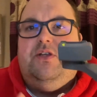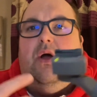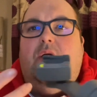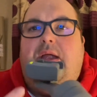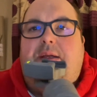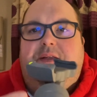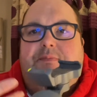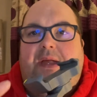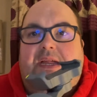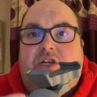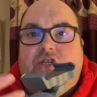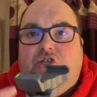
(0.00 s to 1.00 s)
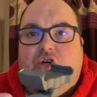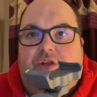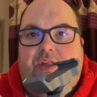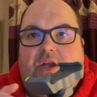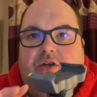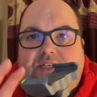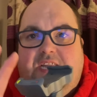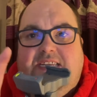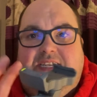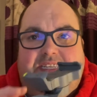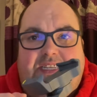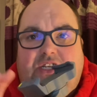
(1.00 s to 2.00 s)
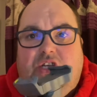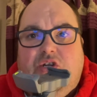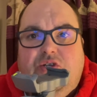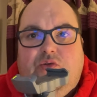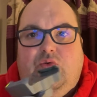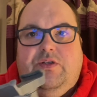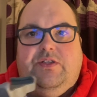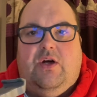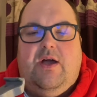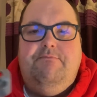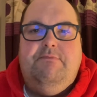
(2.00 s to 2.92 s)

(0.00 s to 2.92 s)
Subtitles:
it's making sure that those settings are used all the time.